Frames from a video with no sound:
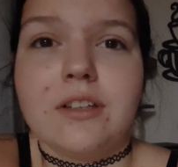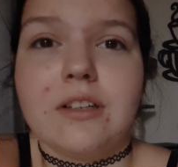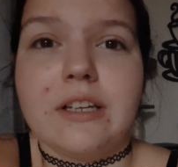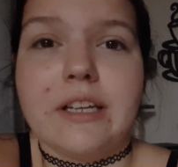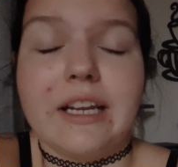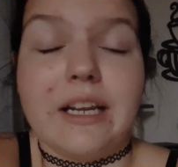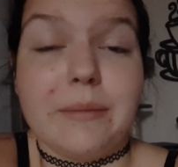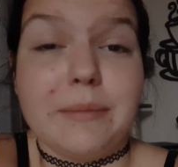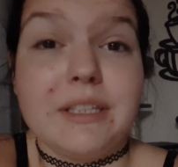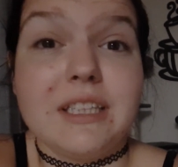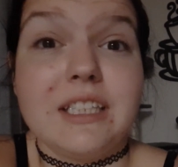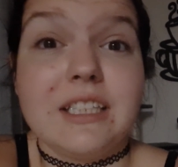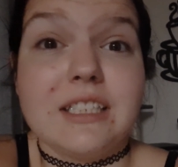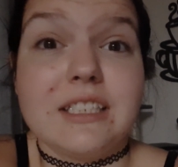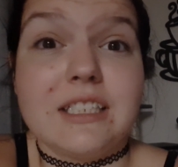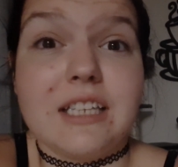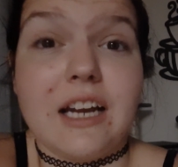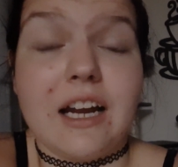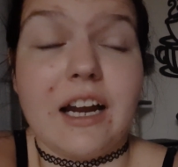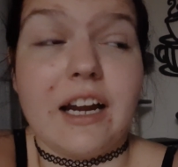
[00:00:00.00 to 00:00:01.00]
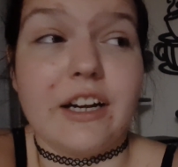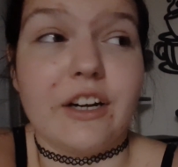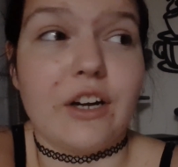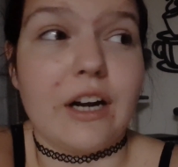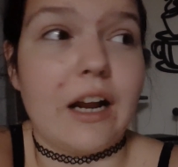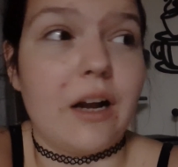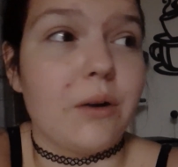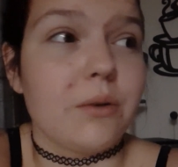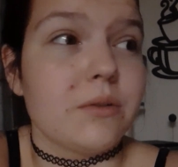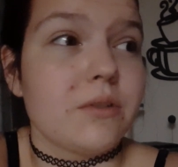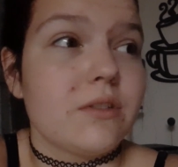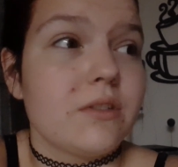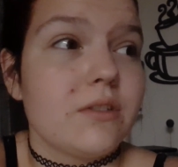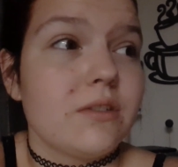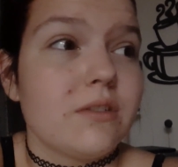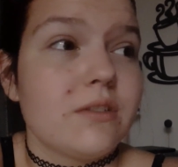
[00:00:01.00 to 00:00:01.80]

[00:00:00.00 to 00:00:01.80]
and I mean the entire house,